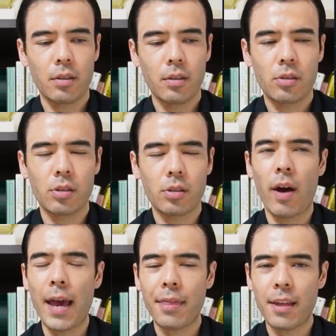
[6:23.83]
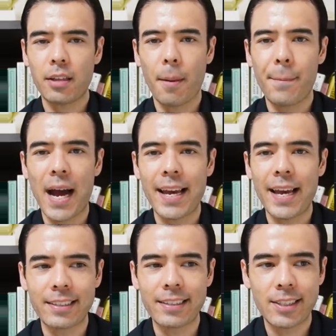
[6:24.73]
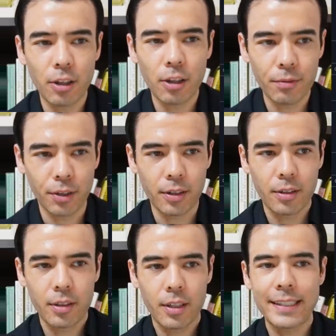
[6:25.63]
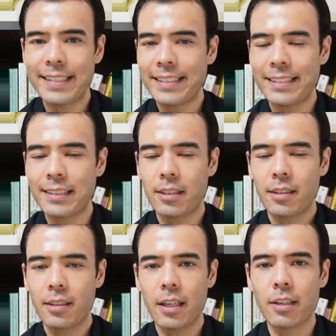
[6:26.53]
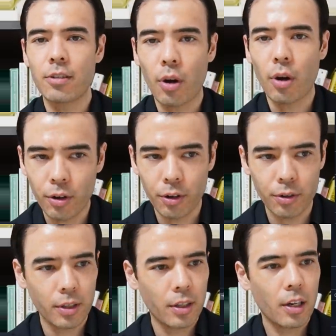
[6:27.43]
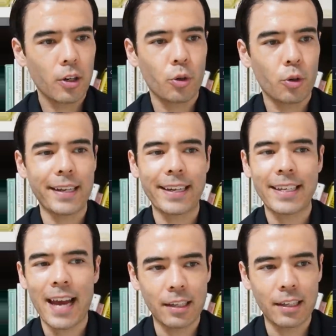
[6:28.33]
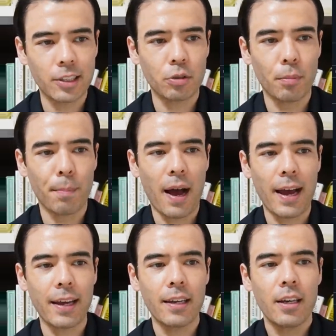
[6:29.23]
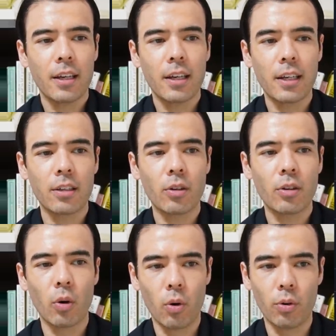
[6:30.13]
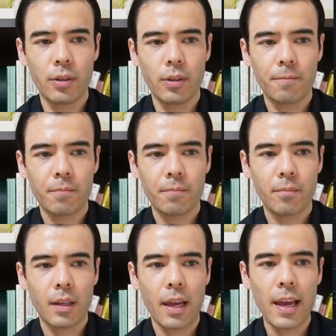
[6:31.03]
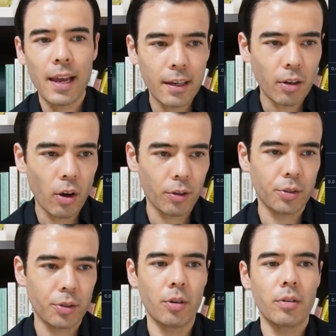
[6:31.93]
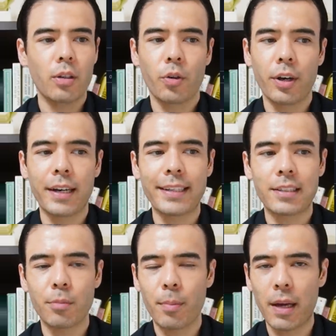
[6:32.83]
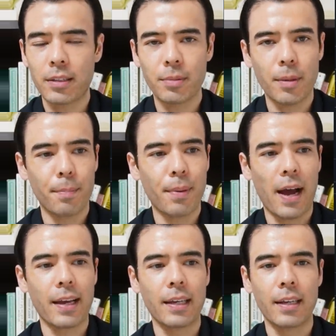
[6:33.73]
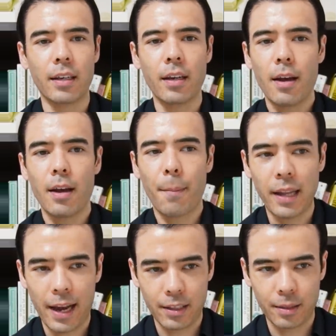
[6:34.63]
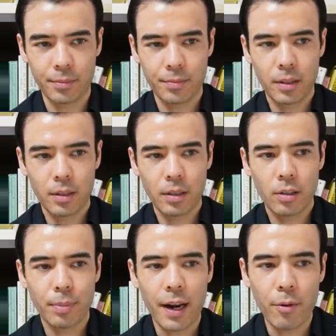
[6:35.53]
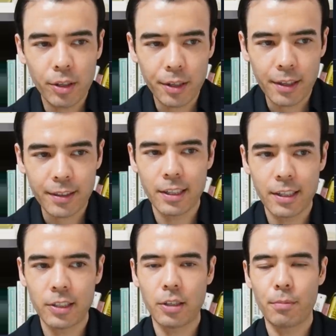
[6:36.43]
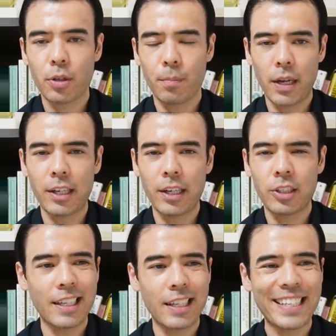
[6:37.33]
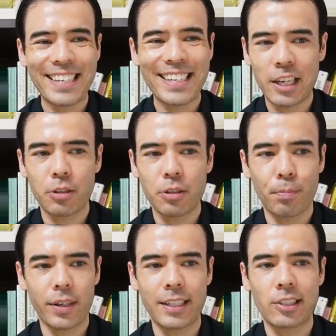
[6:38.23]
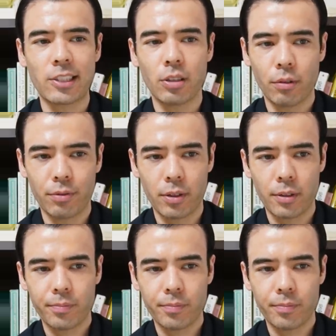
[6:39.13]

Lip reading: So I think the buying in silver is in turn creating a catalyst to buy in gold and also creating some momentum to buy in platinum. But I really think the initiation point is silver.